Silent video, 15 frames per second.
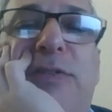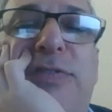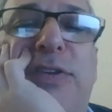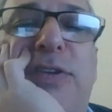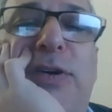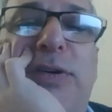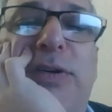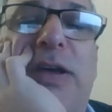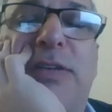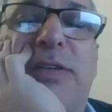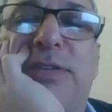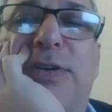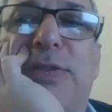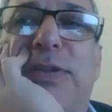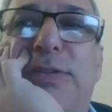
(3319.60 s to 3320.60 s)
if you know, the guys
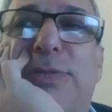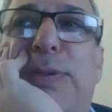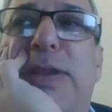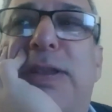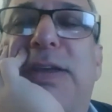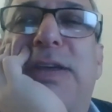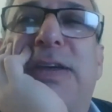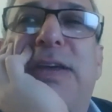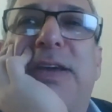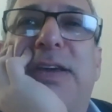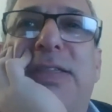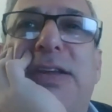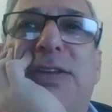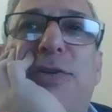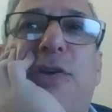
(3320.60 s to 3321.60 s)
know this, but
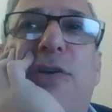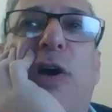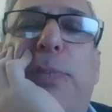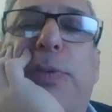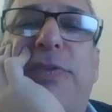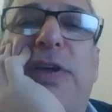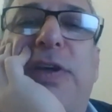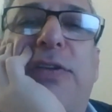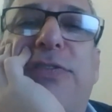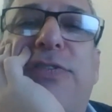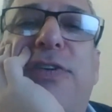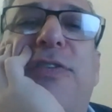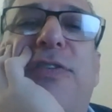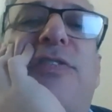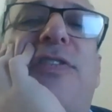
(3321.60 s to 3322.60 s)
they do carpal tunnel surgeries